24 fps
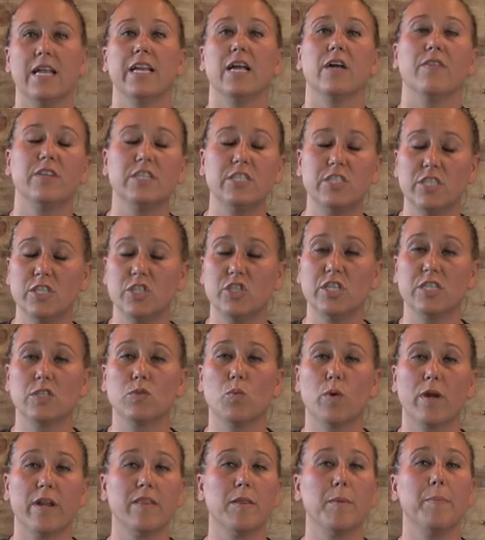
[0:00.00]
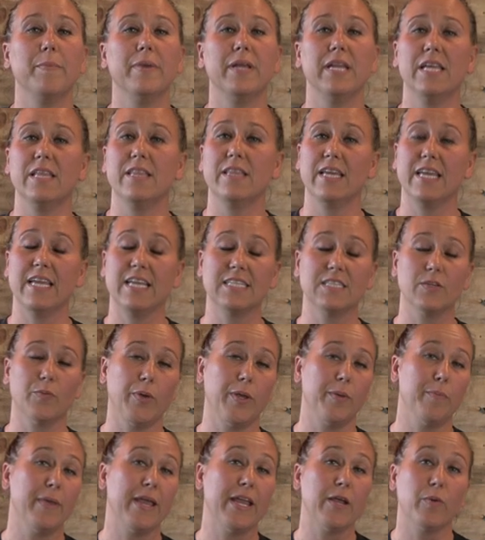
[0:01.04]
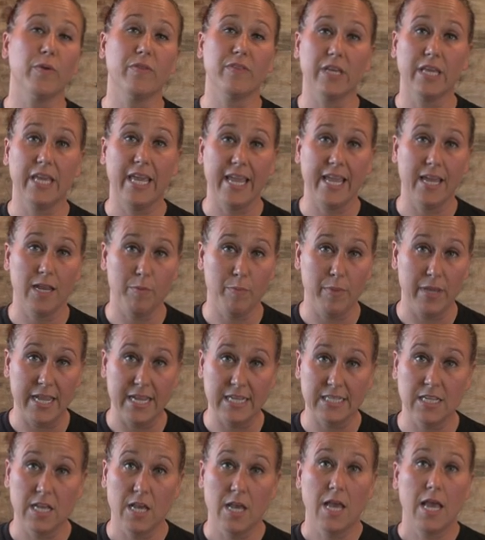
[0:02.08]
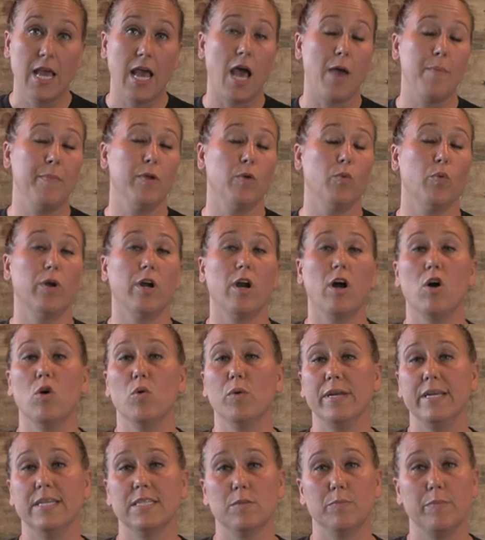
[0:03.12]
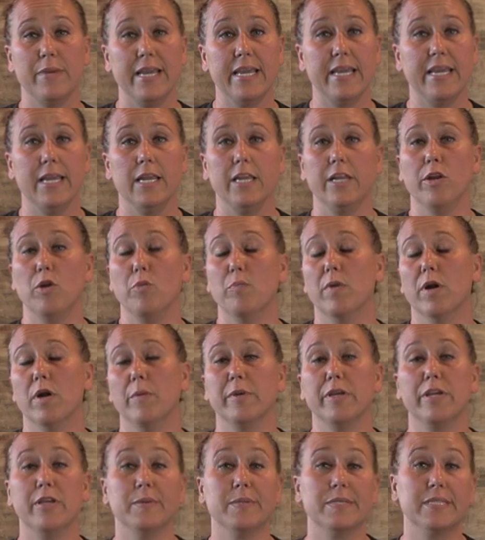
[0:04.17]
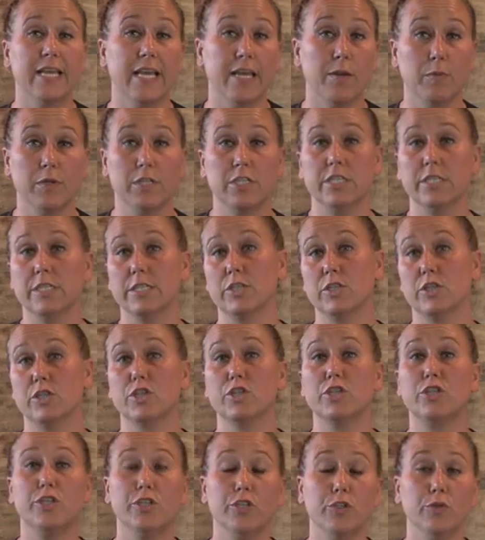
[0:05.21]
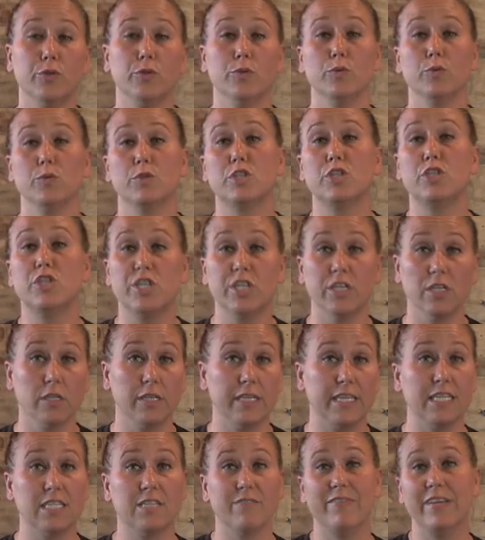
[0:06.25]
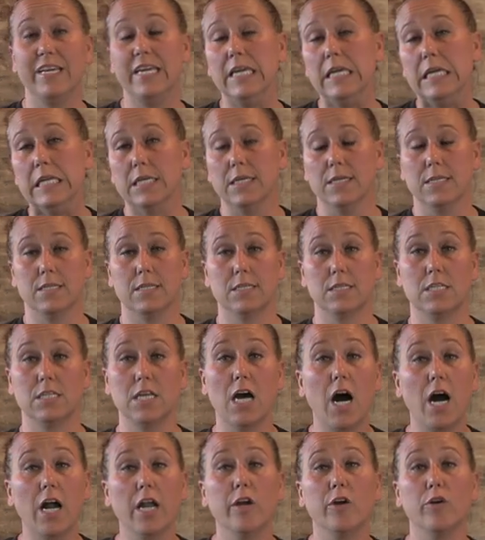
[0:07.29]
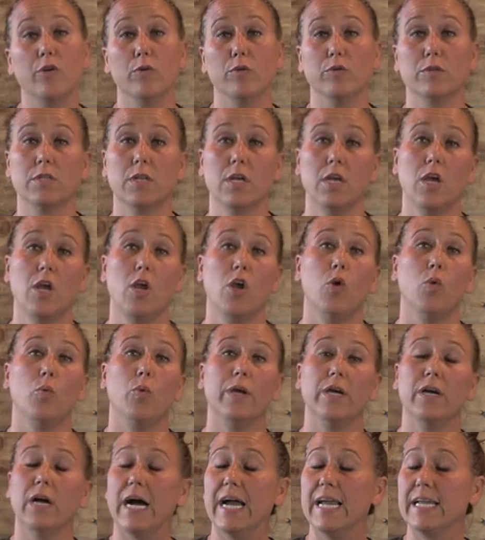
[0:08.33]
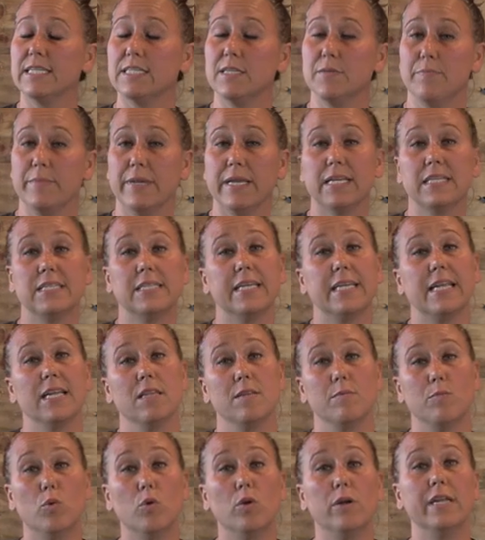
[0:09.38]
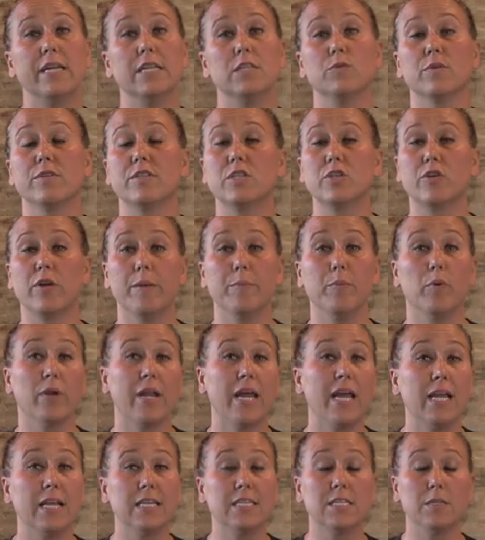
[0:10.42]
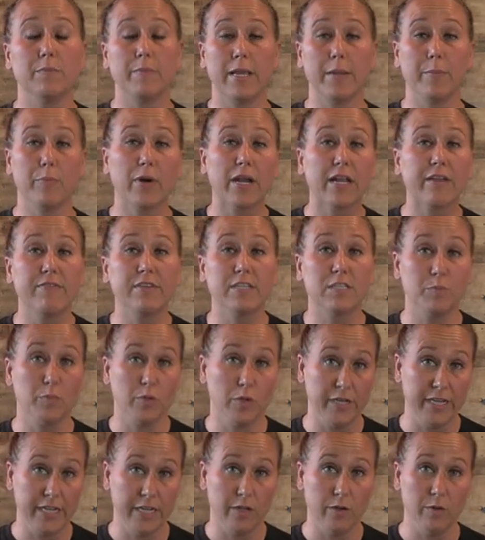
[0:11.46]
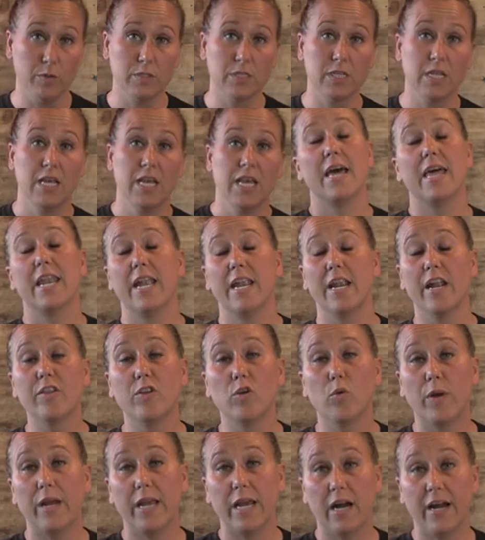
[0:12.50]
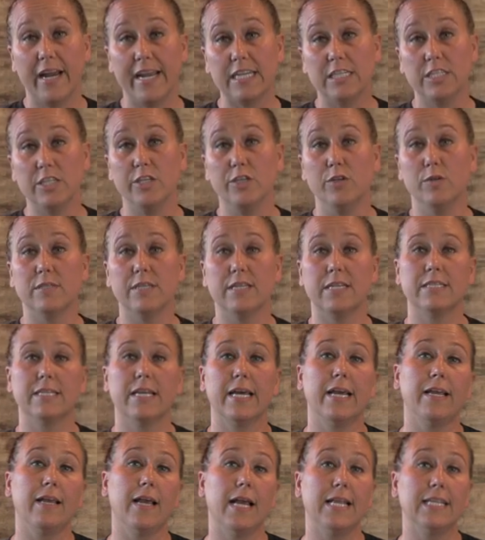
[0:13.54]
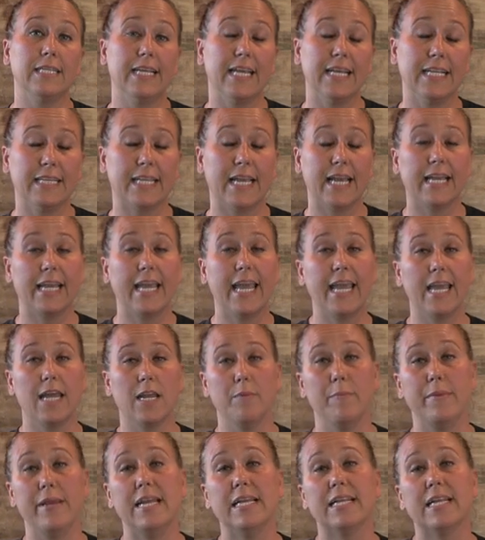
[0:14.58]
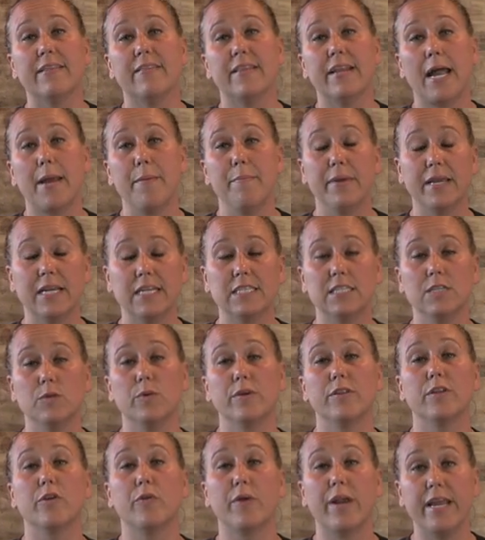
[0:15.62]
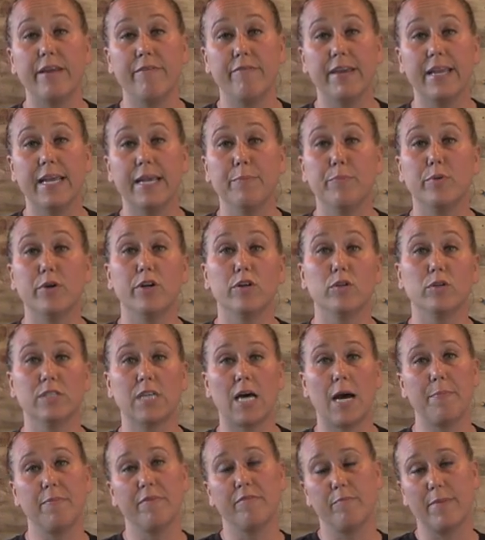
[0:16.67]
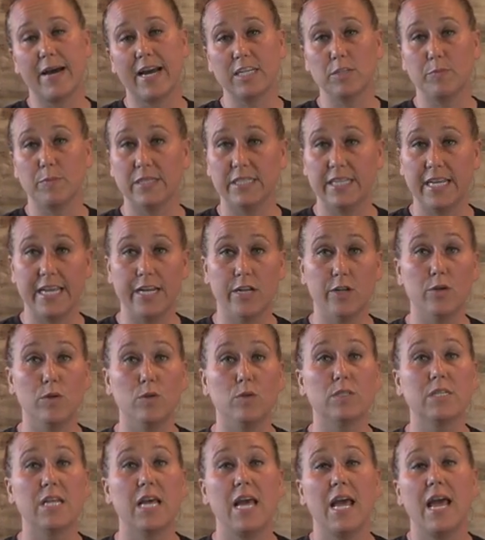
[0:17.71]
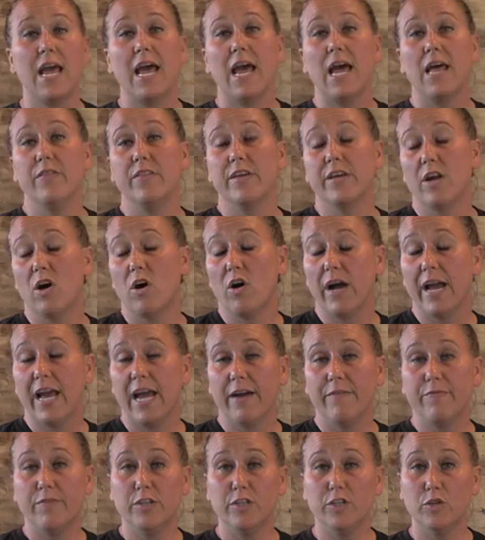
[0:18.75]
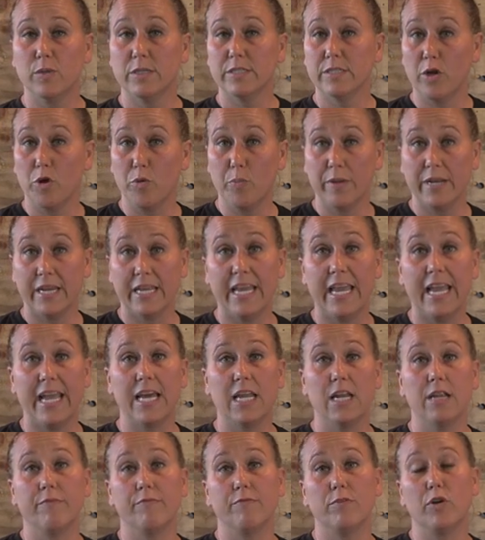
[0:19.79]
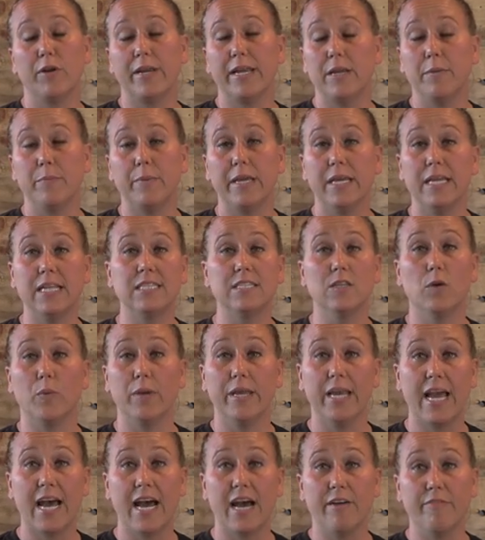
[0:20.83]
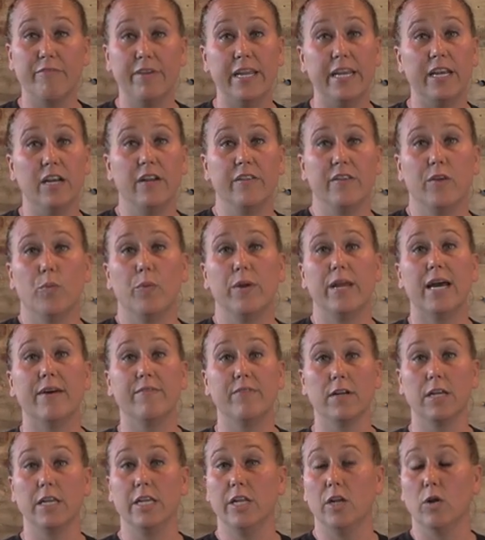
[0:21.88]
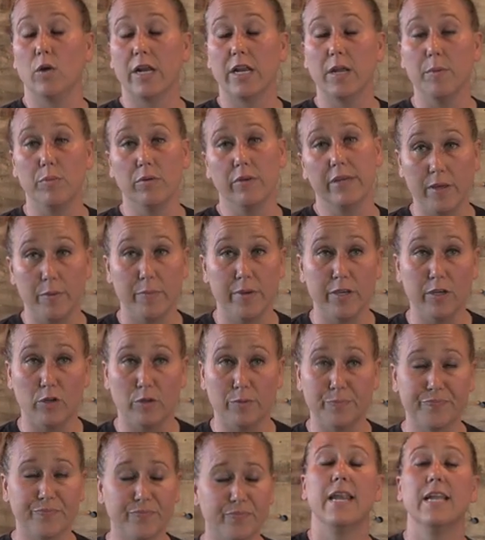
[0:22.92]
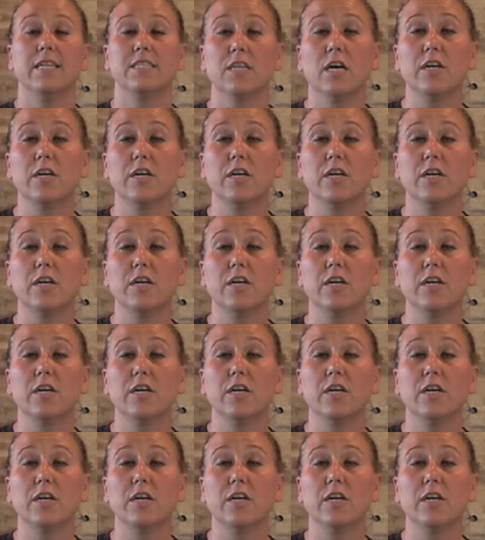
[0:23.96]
Now this is just one of the many things that we make with the canned meat. I mean, we're always making, you know, barbecue sandwiches or stews, chilies, fajitas, tacos. We like to mix it in the mornings with scrambled eggs to make breakfast burritos. And another way I like to use it is I, I take that canned meat and then I mix it with gravy and put it on top of mashed potatoes. And then all I have to do is open a can of green beans that we have here and then we have a, you know, a complete meal. And it's